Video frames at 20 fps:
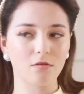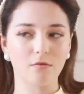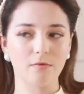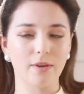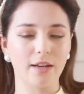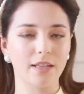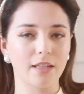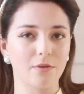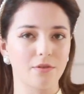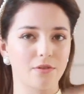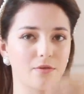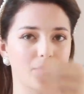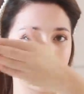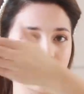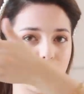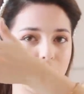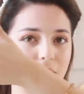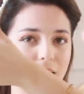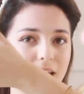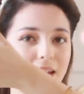wait, that was the
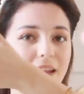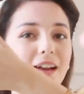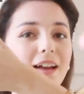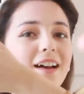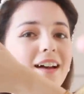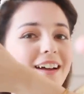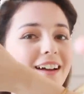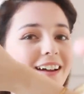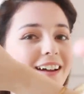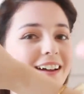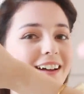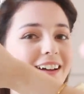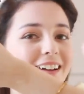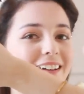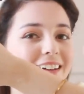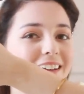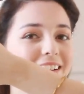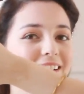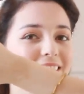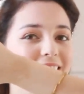wrong way. Can
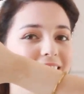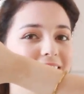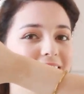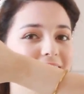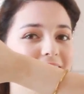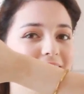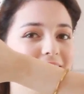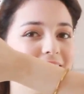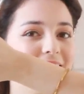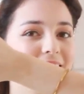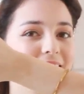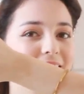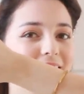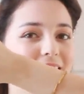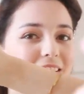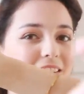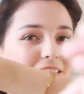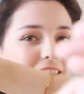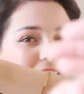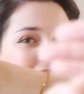
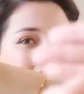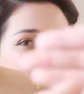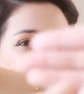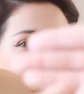you see